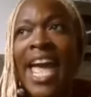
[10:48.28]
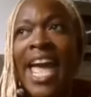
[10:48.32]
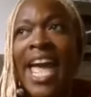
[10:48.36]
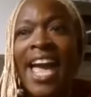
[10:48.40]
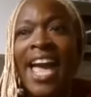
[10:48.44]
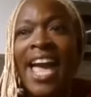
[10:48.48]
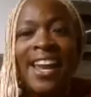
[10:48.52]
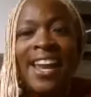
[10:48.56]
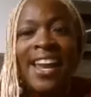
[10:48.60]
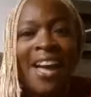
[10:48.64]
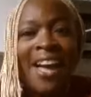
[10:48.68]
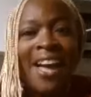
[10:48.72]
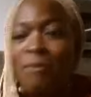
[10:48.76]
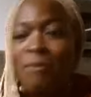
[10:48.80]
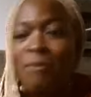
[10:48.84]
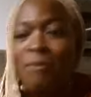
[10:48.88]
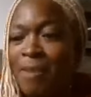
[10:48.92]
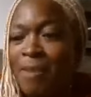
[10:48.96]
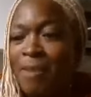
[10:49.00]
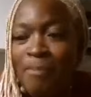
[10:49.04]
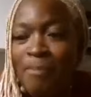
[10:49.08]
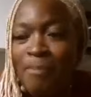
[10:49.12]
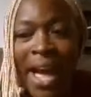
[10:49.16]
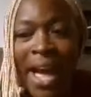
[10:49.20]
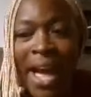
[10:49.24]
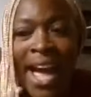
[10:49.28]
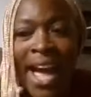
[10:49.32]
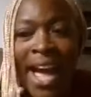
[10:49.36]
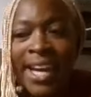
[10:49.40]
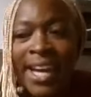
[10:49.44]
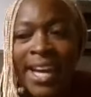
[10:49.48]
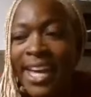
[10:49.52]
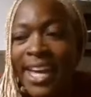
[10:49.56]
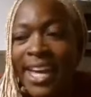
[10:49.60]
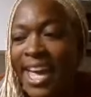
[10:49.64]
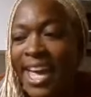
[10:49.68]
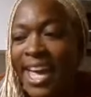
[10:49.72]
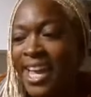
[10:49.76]
And I went
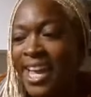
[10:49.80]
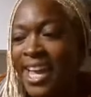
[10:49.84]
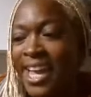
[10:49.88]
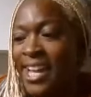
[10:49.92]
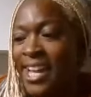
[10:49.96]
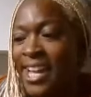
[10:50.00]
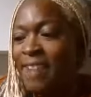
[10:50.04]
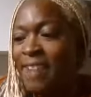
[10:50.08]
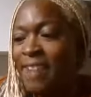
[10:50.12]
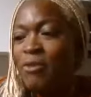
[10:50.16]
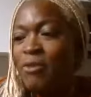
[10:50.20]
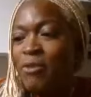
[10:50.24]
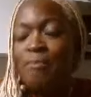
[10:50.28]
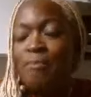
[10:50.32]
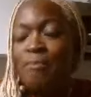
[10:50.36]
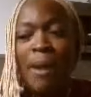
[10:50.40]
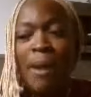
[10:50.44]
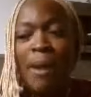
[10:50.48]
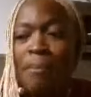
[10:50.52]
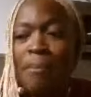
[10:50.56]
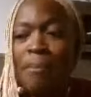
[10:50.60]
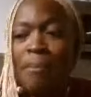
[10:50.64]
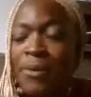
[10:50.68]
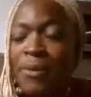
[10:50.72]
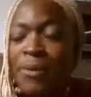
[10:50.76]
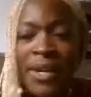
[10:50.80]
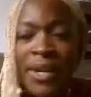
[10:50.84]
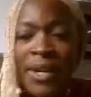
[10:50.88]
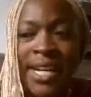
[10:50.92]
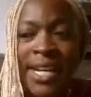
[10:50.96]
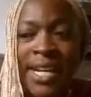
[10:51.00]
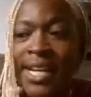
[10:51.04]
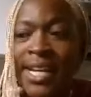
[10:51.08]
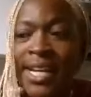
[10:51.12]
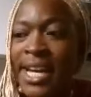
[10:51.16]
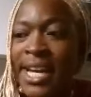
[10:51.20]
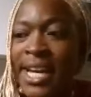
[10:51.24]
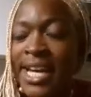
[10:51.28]
back and
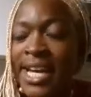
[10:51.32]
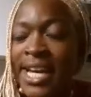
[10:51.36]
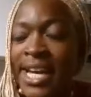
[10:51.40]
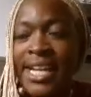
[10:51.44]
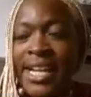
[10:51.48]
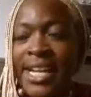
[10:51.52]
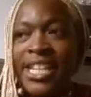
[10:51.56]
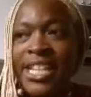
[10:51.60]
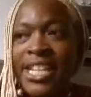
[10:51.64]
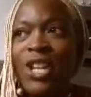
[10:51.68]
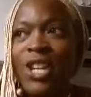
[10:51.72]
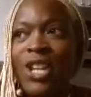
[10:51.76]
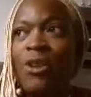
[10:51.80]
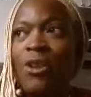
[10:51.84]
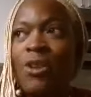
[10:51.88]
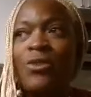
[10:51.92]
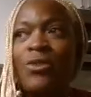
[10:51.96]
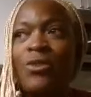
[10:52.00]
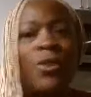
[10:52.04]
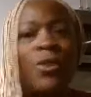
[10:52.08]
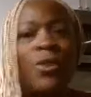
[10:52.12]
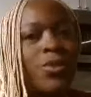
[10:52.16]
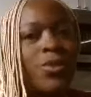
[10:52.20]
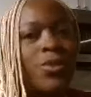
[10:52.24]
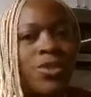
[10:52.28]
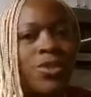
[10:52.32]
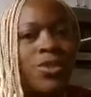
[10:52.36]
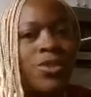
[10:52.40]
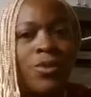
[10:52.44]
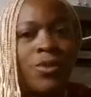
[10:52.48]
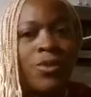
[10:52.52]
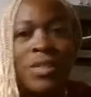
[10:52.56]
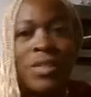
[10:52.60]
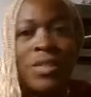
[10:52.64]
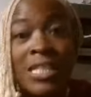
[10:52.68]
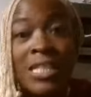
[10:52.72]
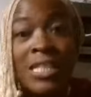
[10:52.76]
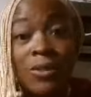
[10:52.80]
remembering you know those
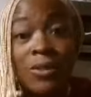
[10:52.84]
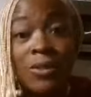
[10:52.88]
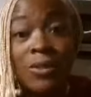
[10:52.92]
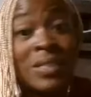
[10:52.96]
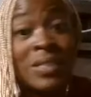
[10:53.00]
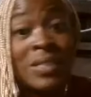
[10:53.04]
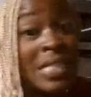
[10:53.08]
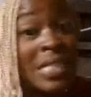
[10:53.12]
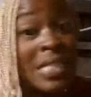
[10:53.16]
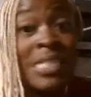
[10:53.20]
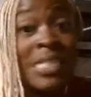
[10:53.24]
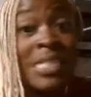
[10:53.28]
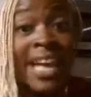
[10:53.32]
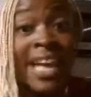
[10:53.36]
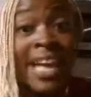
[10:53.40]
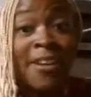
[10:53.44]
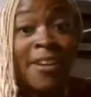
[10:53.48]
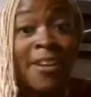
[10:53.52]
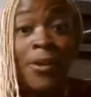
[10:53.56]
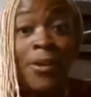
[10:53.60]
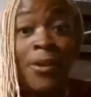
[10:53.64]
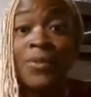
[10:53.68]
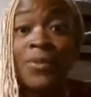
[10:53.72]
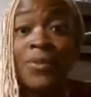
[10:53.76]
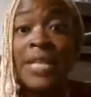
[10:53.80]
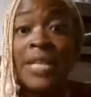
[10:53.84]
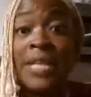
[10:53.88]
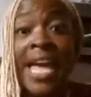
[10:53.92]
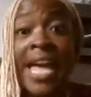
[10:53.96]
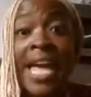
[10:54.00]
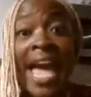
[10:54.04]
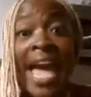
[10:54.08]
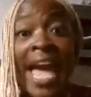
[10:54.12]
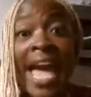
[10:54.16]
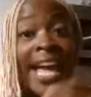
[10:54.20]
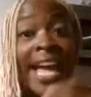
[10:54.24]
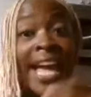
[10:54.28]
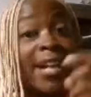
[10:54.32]
those little details
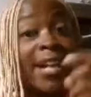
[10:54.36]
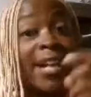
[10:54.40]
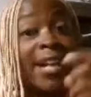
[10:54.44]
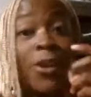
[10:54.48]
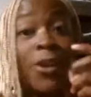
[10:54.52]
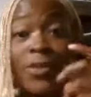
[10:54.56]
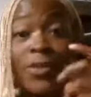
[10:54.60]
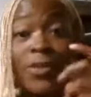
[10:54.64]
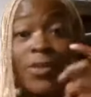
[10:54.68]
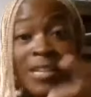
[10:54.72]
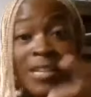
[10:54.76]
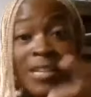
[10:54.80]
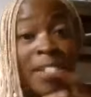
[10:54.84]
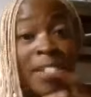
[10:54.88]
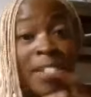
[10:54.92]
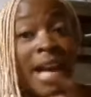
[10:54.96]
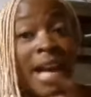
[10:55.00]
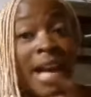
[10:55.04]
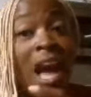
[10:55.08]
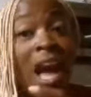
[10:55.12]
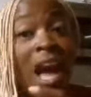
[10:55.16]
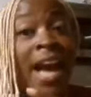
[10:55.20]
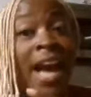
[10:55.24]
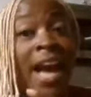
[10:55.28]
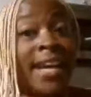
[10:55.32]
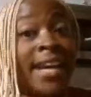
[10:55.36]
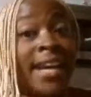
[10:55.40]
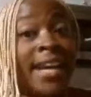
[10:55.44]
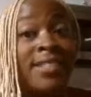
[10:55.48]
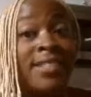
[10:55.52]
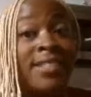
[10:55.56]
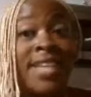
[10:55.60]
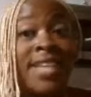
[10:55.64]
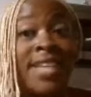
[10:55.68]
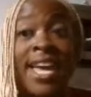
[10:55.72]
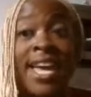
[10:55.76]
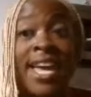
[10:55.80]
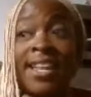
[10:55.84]
and closing my
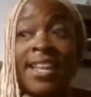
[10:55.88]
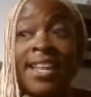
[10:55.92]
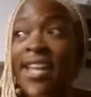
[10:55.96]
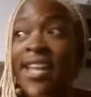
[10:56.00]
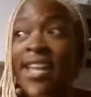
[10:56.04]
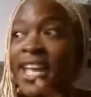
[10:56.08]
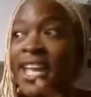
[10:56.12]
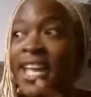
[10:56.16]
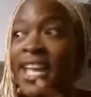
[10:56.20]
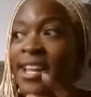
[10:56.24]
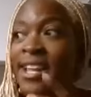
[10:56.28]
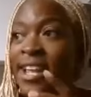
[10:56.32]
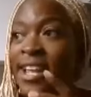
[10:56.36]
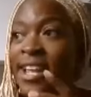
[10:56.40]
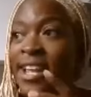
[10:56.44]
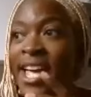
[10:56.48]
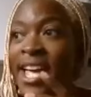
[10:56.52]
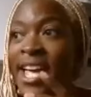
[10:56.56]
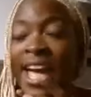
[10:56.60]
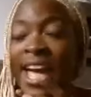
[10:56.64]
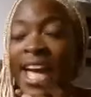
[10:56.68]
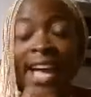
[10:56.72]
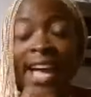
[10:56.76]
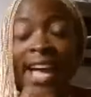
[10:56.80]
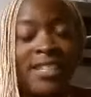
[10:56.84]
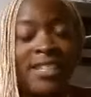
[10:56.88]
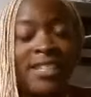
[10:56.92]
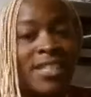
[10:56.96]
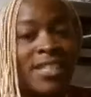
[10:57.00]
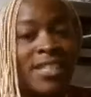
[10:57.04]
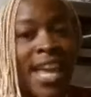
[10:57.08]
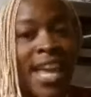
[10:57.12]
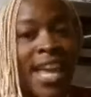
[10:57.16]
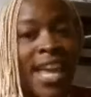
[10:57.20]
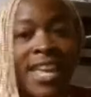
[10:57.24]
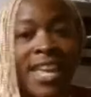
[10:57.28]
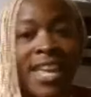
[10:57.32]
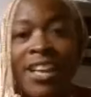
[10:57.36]
eyes and and and
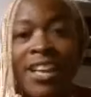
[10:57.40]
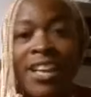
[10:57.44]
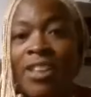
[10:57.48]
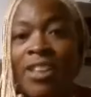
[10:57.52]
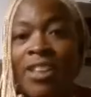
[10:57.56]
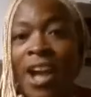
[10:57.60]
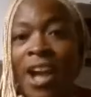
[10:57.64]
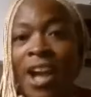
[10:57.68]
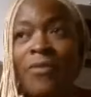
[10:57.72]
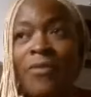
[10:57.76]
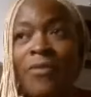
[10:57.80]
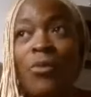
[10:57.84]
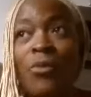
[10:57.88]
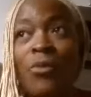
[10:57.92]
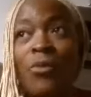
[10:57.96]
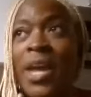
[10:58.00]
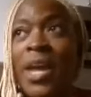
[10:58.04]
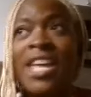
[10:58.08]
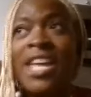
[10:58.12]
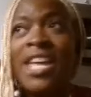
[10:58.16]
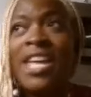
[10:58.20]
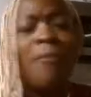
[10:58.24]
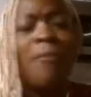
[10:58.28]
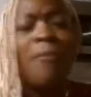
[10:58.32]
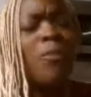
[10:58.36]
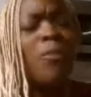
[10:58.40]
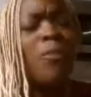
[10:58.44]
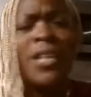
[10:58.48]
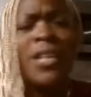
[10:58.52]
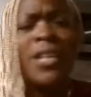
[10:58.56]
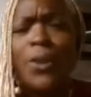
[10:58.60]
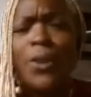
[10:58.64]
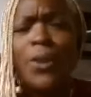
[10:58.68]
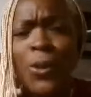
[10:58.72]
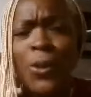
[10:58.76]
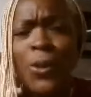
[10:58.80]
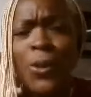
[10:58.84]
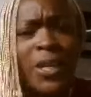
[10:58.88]
taking a lot of waking up
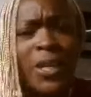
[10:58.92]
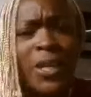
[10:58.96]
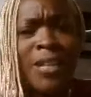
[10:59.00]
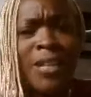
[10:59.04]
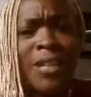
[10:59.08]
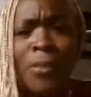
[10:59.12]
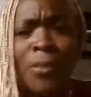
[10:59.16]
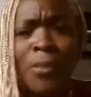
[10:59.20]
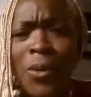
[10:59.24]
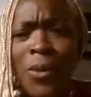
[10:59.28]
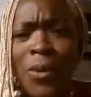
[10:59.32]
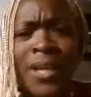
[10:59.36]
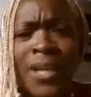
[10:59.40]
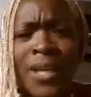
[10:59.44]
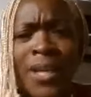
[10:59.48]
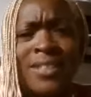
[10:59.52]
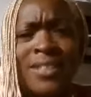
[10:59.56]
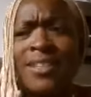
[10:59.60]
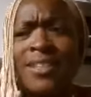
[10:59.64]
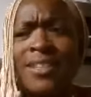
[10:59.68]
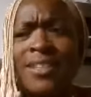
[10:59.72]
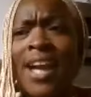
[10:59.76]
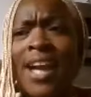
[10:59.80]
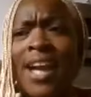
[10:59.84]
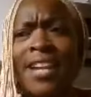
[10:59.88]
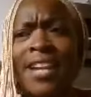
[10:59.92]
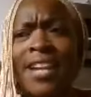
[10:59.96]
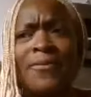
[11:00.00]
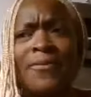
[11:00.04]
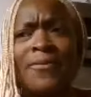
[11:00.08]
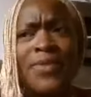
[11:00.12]
really early in the mornings to kind of